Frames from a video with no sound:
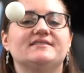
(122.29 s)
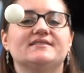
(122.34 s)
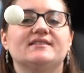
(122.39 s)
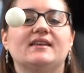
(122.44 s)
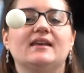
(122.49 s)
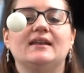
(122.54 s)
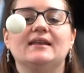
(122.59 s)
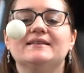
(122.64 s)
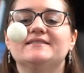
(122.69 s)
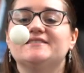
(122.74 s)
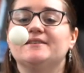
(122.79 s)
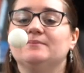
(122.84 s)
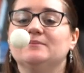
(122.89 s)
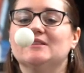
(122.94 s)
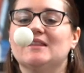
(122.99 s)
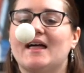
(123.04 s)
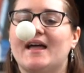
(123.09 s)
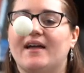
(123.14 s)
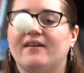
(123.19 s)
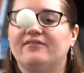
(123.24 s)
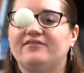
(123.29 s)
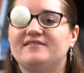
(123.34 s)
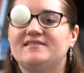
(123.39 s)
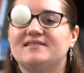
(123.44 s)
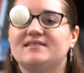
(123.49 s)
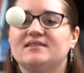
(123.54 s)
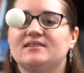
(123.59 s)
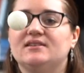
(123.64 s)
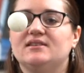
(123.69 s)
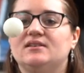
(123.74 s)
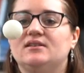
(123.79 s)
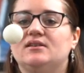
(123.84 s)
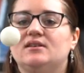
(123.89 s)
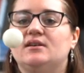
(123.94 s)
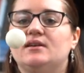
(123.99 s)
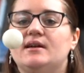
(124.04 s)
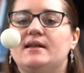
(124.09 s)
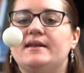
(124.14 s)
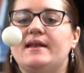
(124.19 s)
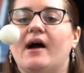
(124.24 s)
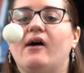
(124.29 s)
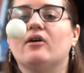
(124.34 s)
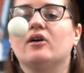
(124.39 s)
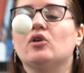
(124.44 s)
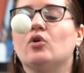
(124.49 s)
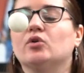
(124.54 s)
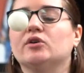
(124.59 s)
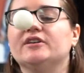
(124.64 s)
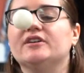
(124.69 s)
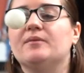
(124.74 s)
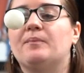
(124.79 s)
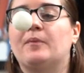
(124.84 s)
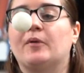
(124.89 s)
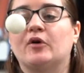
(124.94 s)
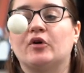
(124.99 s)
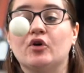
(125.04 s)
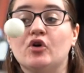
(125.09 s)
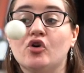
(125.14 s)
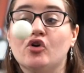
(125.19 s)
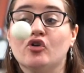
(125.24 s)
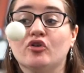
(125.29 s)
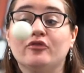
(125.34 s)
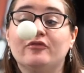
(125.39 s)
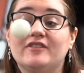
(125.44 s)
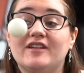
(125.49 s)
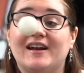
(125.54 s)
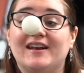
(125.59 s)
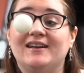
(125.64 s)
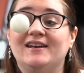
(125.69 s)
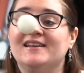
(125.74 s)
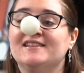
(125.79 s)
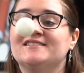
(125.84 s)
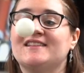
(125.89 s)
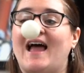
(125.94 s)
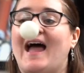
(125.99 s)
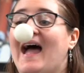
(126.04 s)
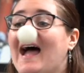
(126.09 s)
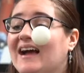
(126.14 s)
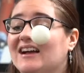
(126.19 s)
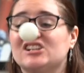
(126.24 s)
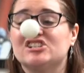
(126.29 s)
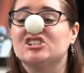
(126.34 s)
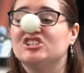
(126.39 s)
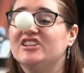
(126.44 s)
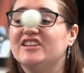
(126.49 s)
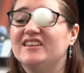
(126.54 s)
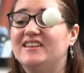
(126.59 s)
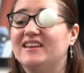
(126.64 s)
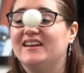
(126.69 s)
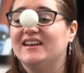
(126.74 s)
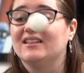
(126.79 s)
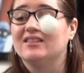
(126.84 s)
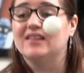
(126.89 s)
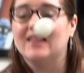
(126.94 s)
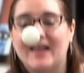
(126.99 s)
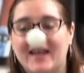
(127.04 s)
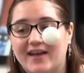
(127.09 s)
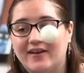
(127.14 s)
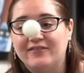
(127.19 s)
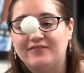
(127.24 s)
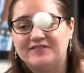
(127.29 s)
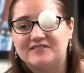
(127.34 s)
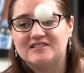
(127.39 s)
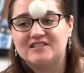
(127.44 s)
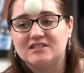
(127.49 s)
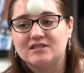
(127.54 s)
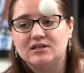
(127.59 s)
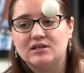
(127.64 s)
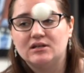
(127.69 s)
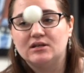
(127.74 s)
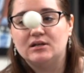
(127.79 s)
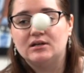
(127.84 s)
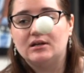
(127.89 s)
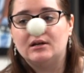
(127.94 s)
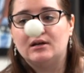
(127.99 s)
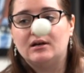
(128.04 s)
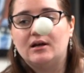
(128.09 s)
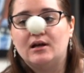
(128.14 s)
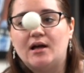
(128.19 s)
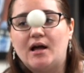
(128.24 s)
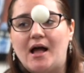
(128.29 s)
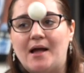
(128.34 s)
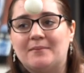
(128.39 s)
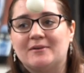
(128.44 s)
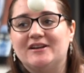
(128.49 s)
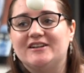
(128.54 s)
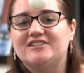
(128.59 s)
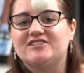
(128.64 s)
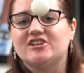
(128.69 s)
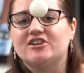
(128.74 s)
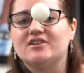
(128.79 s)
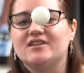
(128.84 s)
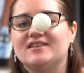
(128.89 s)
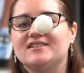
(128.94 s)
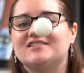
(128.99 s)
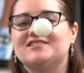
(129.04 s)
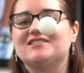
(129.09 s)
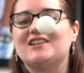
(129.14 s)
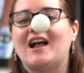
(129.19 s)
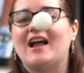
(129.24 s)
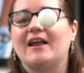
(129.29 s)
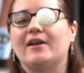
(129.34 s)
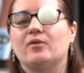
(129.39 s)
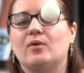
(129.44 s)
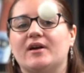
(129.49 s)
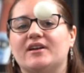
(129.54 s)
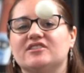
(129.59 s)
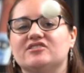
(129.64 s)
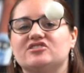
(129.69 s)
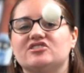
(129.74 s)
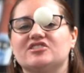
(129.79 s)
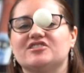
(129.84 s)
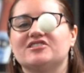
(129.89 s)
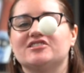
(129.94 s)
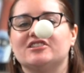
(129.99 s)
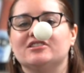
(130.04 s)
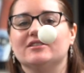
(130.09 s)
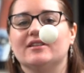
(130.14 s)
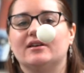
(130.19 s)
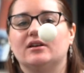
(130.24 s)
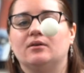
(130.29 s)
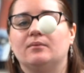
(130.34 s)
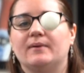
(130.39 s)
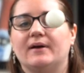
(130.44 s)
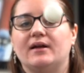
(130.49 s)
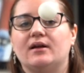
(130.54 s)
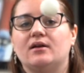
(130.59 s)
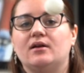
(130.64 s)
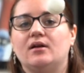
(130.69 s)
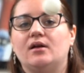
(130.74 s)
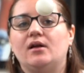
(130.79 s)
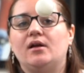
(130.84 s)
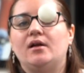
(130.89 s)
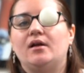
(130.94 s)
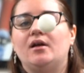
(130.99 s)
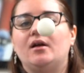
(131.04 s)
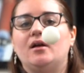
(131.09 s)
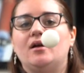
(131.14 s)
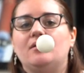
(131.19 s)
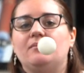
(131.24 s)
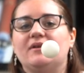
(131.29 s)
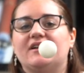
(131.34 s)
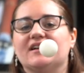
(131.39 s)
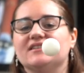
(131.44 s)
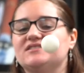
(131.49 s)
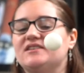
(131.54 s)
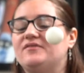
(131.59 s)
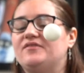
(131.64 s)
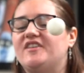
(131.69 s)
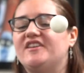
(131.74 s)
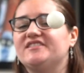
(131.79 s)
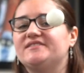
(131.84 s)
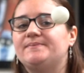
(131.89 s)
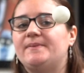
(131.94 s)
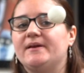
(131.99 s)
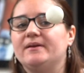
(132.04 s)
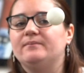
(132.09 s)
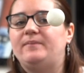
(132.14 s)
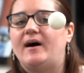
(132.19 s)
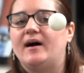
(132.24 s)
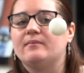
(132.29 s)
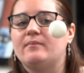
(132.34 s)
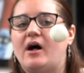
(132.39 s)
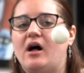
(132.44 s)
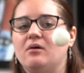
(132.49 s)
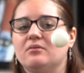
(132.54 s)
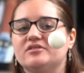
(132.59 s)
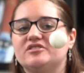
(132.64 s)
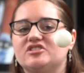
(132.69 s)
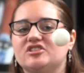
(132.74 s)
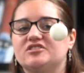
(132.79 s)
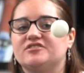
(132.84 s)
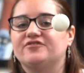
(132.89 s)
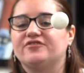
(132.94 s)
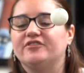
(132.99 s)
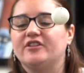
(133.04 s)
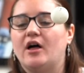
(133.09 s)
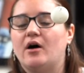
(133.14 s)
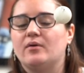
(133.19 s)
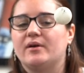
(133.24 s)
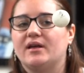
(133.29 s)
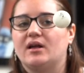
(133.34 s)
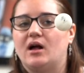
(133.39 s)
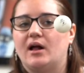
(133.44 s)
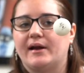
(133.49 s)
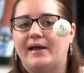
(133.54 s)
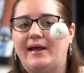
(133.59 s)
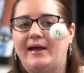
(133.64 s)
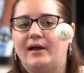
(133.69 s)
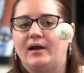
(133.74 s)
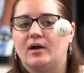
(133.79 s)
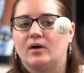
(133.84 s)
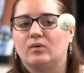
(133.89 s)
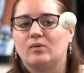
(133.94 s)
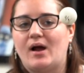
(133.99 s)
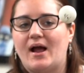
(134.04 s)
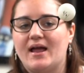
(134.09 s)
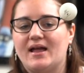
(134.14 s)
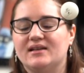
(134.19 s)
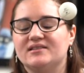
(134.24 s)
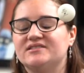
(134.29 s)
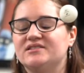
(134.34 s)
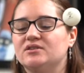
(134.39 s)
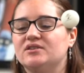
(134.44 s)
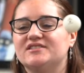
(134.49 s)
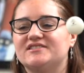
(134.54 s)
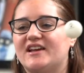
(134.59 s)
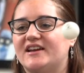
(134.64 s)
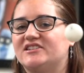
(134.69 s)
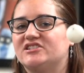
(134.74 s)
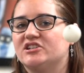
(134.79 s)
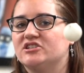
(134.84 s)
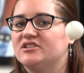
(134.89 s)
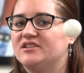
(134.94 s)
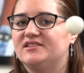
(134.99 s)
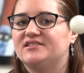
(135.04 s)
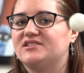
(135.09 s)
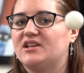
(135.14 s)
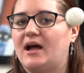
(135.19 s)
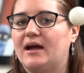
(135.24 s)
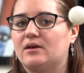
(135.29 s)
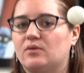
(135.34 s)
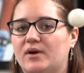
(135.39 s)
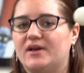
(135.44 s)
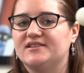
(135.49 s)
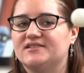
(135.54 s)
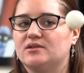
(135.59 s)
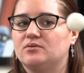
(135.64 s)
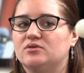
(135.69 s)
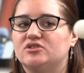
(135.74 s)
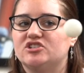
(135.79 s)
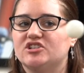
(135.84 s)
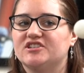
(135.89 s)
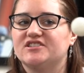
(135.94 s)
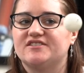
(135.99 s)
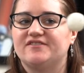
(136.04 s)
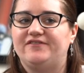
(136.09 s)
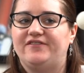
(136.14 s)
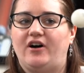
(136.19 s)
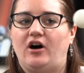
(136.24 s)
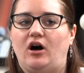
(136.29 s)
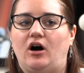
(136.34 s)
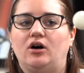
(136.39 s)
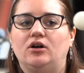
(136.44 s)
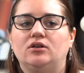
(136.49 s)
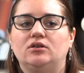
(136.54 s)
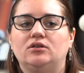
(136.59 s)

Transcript: getting some lift. Now in order to prove that it is actually getting lift, I'm going to turn it sideways just a little bit. Because if this ping pong ball was just floating on air, right, as soon as I turned it sideways, it would just fall.